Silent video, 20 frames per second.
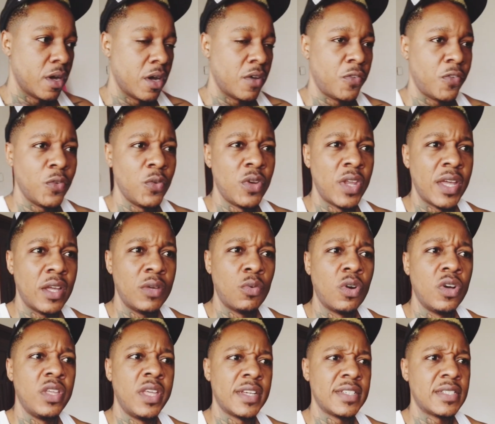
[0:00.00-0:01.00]

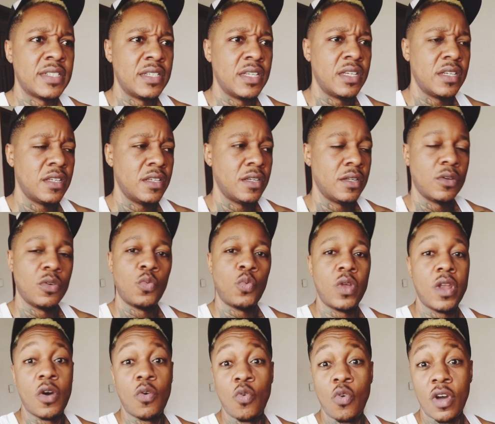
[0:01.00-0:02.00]
Yesterday,
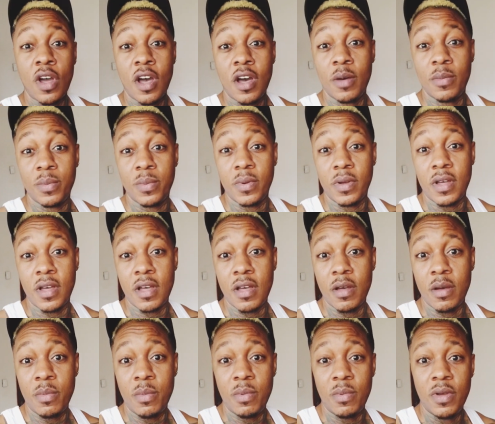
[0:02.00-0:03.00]
when I woke up,
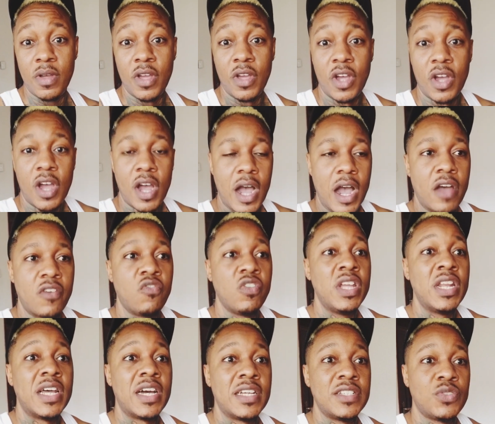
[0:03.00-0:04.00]
I
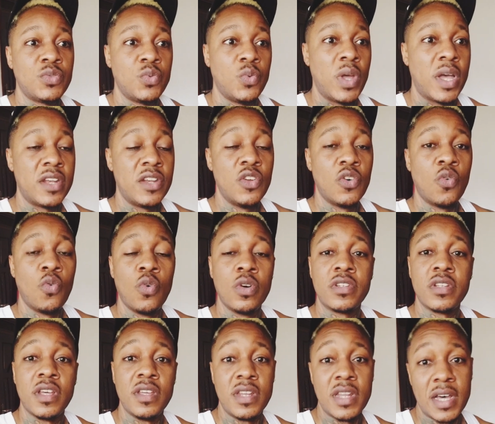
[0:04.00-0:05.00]
realized we had no
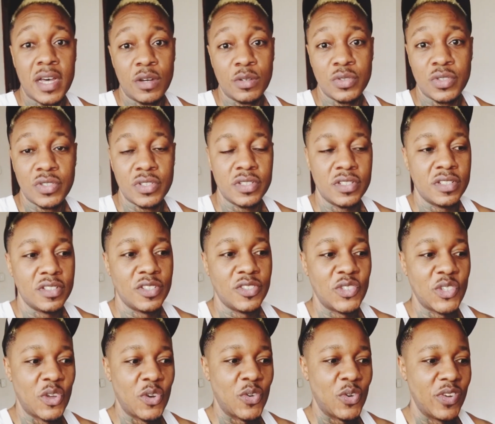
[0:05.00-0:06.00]
water in the house.
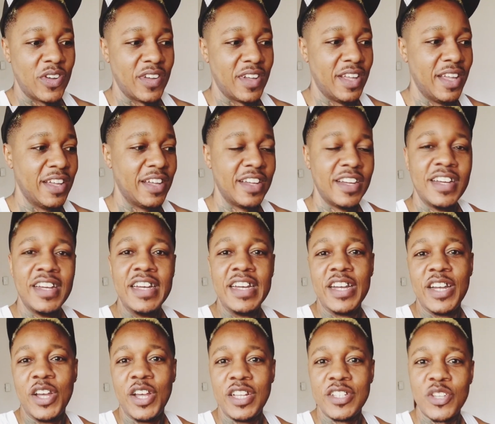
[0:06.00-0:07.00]
So
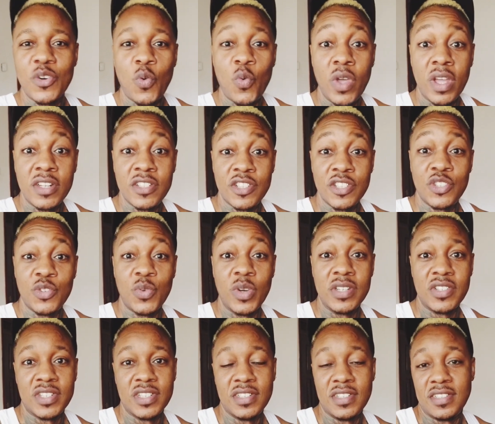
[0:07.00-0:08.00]
it's a weird
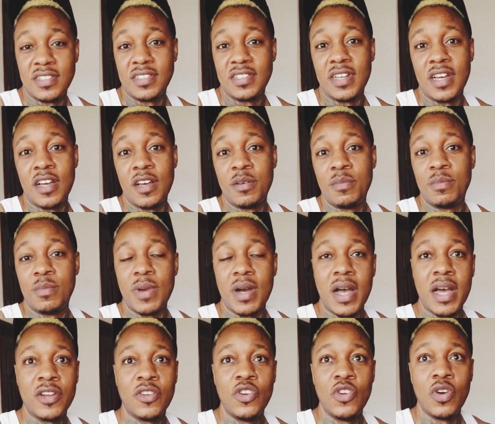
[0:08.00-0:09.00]
situation.
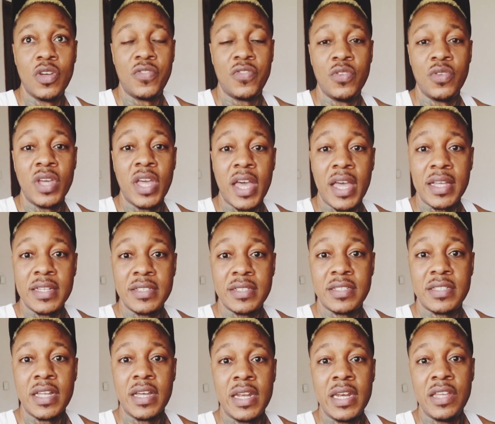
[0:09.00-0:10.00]
I don't know if you
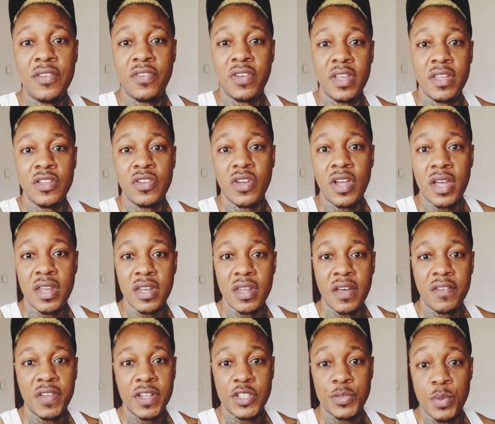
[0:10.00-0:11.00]
guys that live here in Uganda
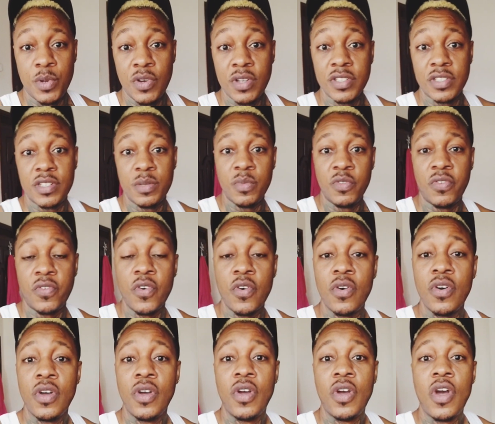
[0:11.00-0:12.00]
have experienced it
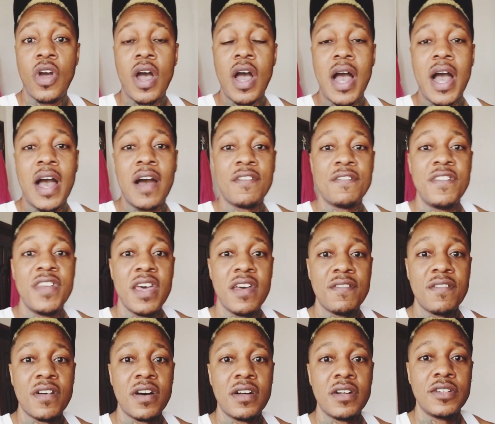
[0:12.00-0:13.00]
before. I've
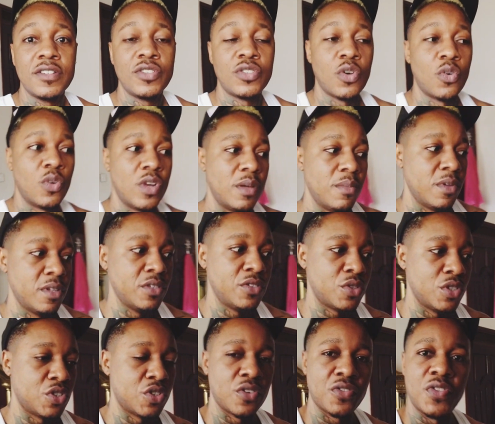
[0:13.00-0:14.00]
never. So let me
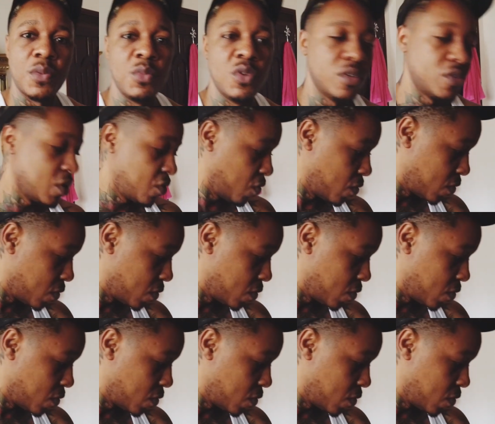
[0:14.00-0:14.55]
switch off the music